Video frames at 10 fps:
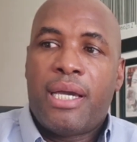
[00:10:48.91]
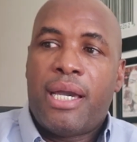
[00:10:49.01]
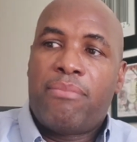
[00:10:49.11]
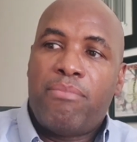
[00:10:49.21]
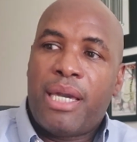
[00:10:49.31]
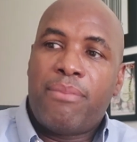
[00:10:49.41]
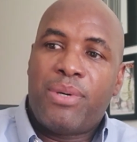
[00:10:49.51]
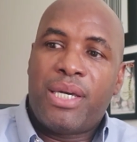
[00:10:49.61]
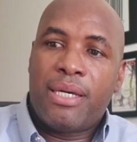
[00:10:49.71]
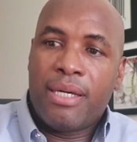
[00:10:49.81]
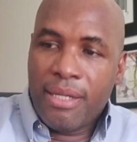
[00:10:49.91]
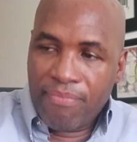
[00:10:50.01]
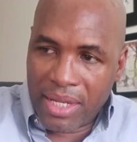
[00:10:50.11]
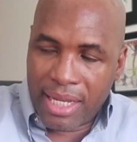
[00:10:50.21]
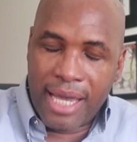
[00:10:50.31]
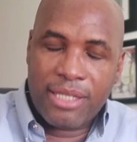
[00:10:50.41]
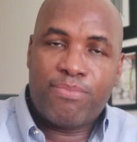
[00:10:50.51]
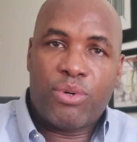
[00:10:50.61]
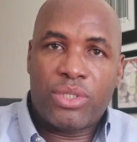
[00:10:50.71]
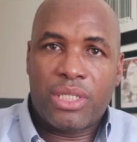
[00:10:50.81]
and maybe the
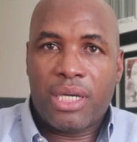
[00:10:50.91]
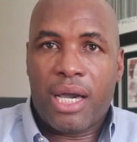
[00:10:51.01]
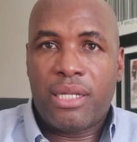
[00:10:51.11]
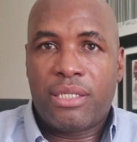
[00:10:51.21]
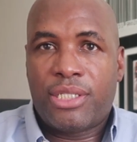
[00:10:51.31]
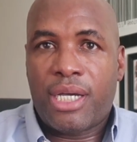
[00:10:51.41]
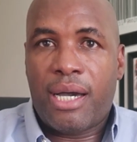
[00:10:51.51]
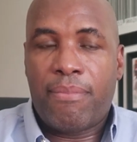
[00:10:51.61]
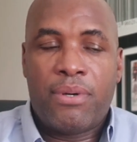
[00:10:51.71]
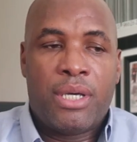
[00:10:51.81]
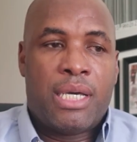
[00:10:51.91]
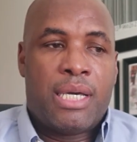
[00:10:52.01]
next person got the job